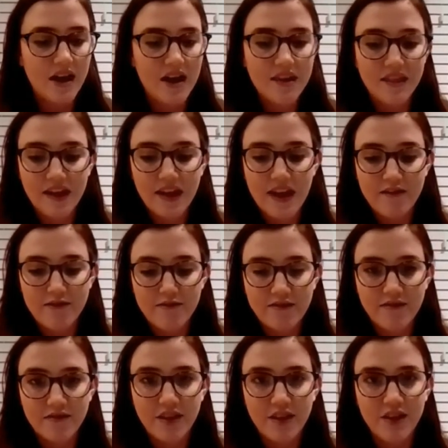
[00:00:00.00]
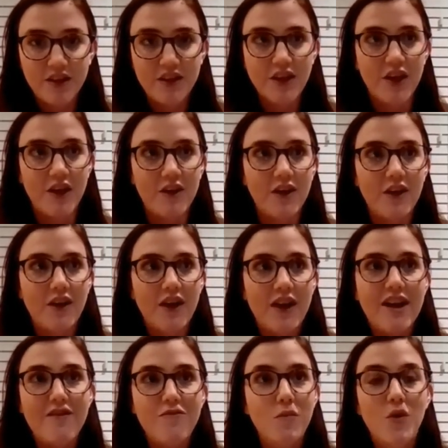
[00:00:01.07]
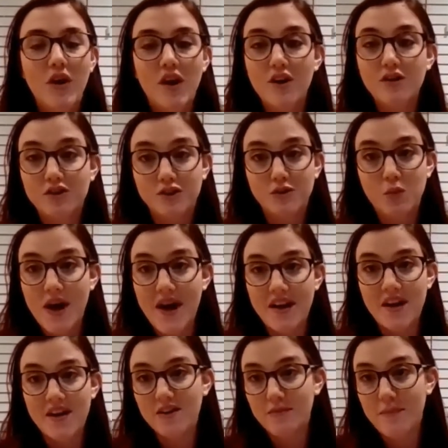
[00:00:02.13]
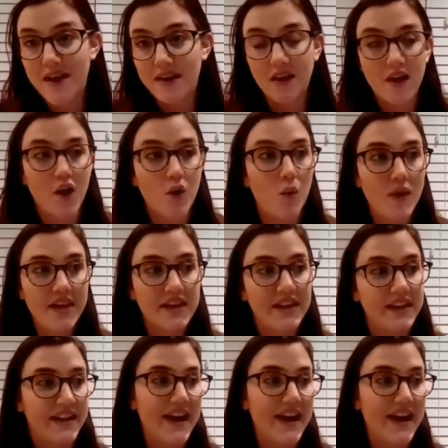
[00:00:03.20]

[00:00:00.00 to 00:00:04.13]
I think if more girls just went and spent like a week in a